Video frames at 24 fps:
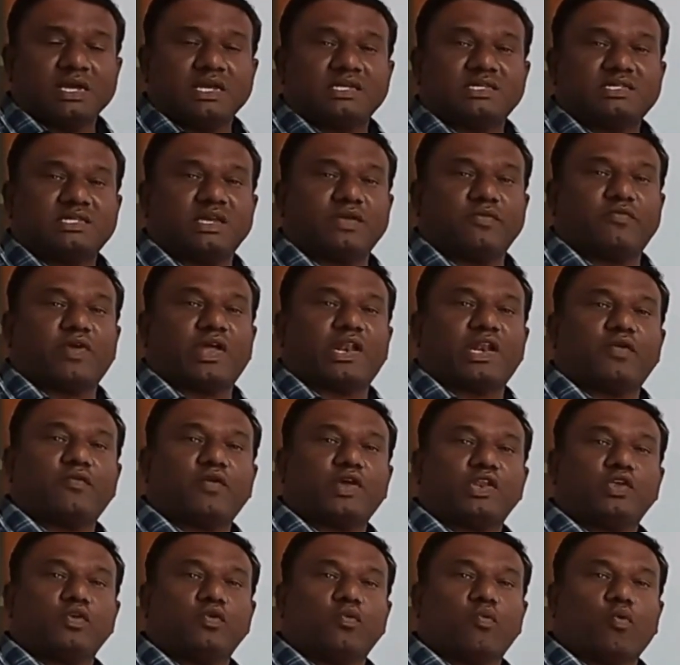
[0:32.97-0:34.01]
see, whenever
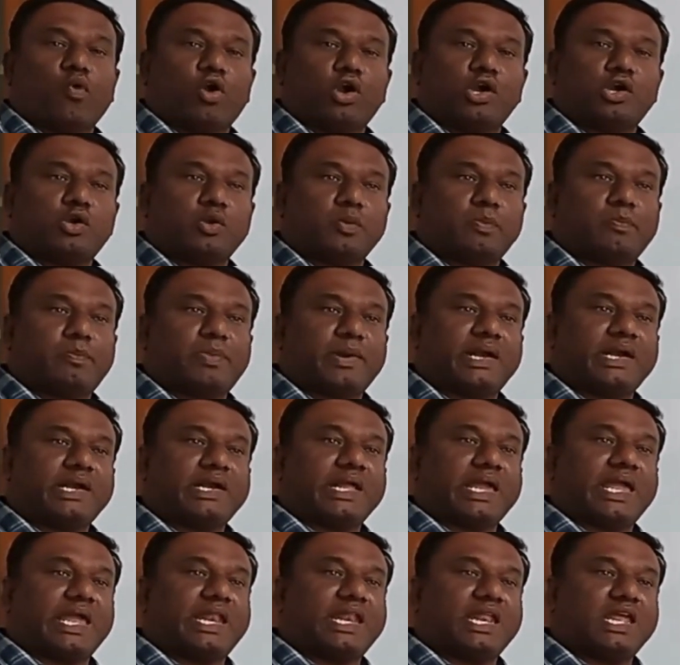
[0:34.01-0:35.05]
you want to print
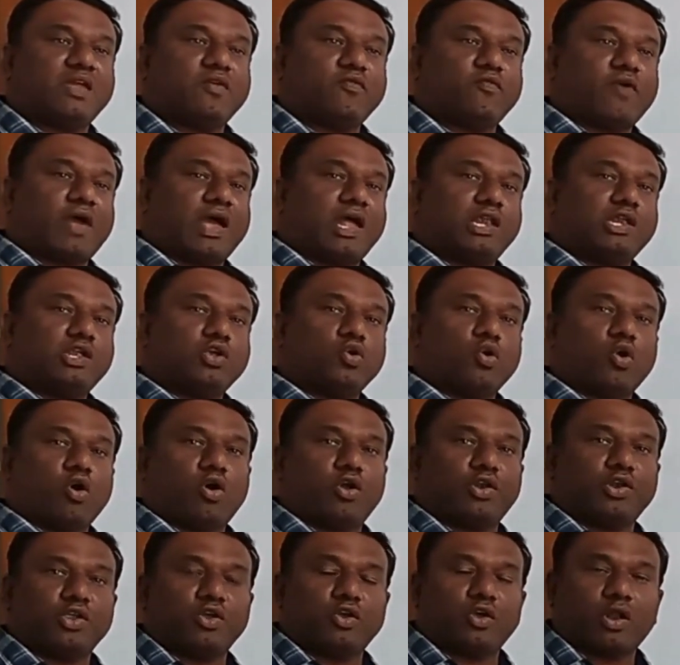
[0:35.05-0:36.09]
any value
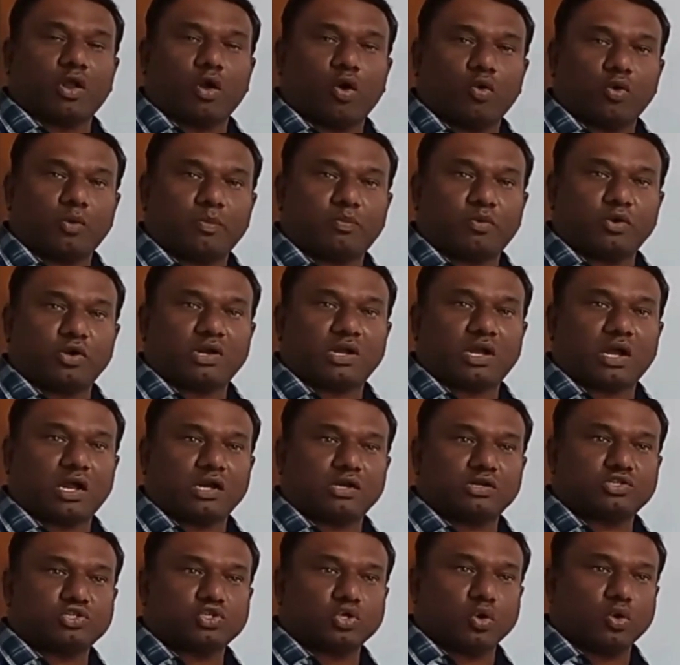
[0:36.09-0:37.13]
on your output
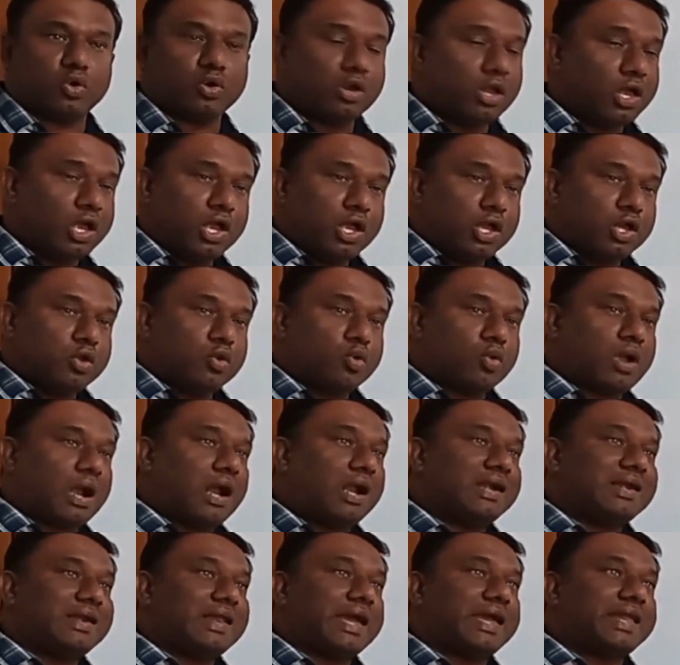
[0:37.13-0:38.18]
console, you
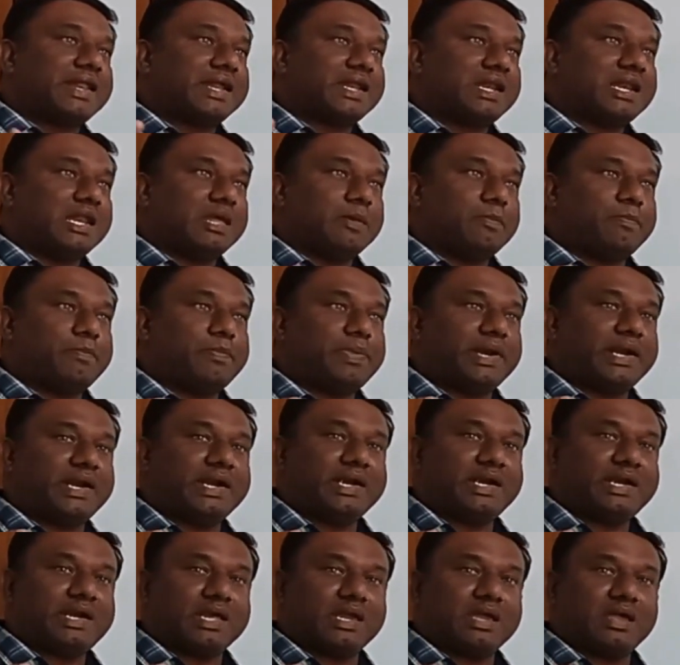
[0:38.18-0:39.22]
can't directly
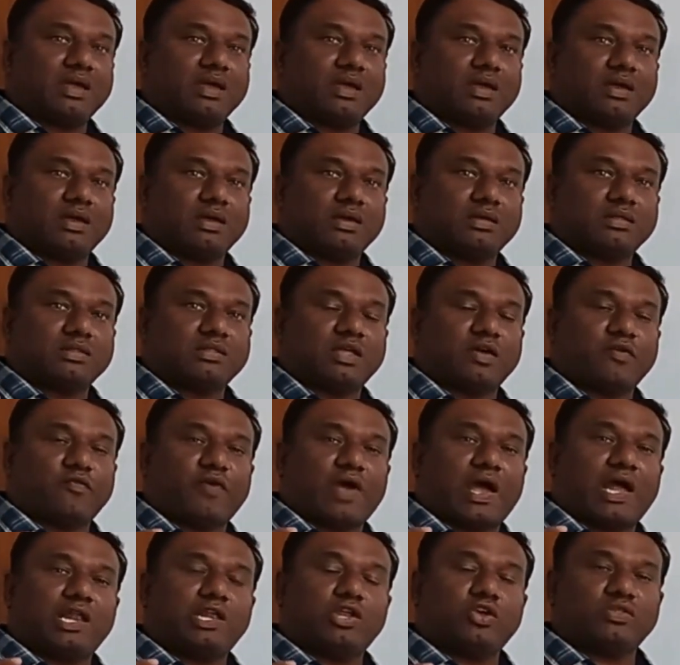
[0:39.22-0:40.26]
print the
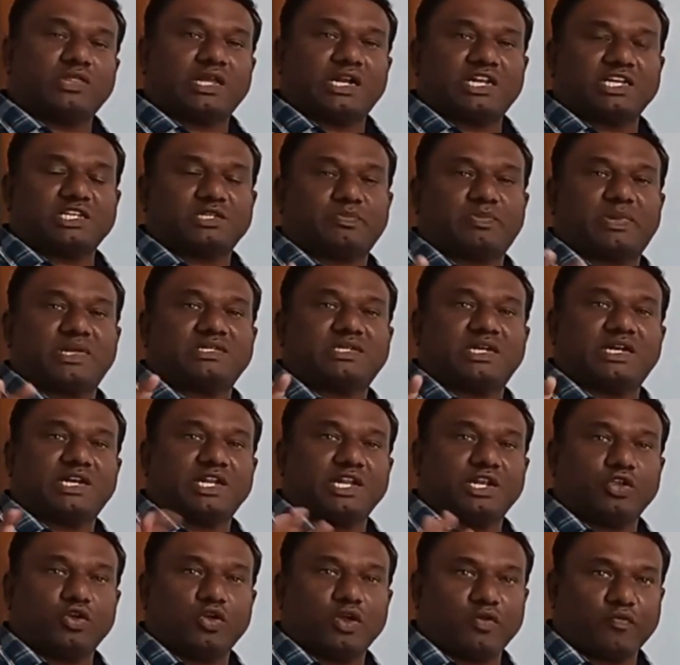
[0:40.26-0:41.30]
value that is present
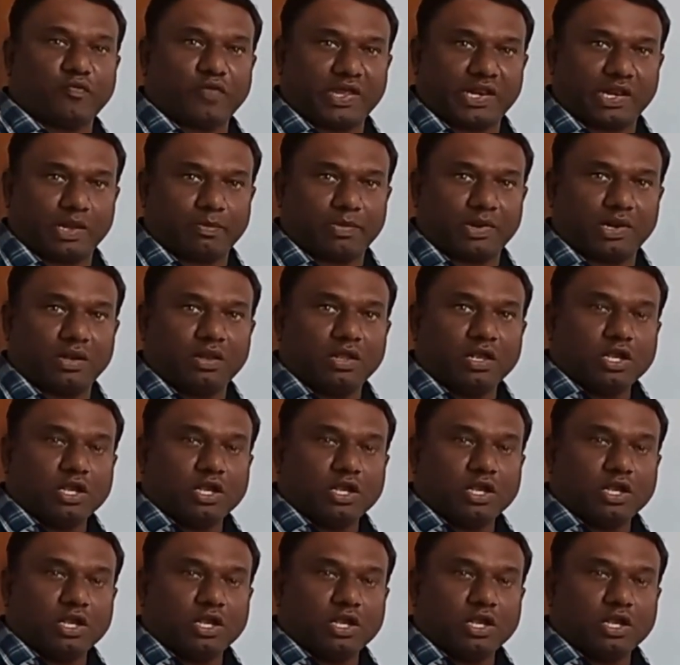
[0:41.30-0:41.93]
in your variable.